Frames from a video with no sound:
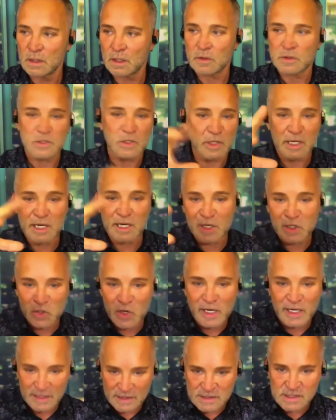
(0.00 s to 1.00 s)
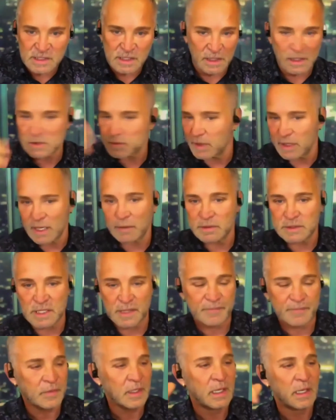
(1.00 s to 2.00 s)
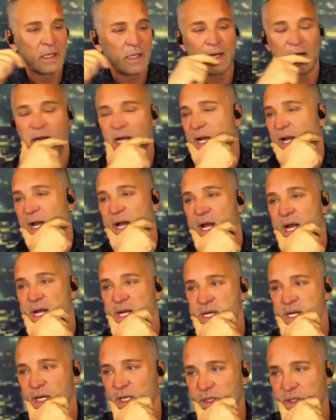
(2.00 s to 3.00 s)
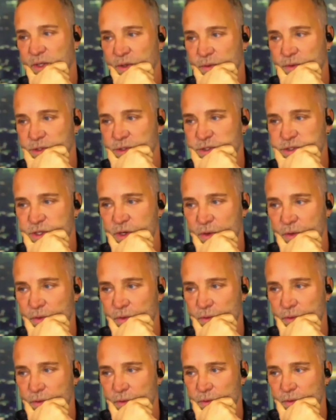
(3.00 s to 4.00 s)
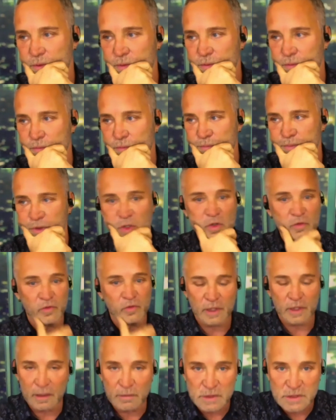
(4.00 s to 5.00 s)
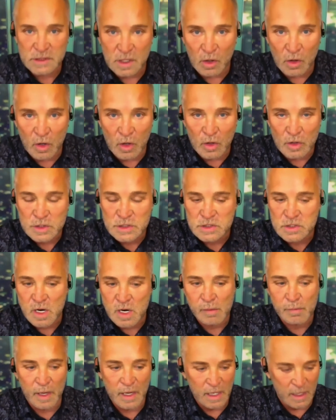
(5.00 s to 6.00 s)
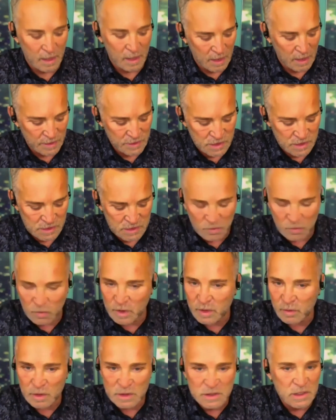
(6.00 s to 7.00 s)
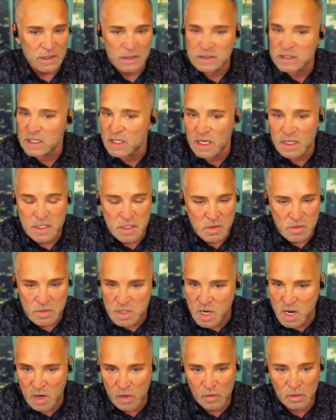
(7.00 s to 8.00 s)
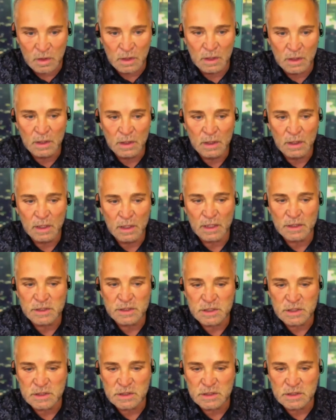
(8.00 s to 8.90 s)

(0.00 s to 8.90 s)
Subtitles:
So you'd hear crickets and things, but that was it. And I thought it was so beautiful, and I was awestruck by it. And she said, "What are you watching?" I said, "I don't know." And she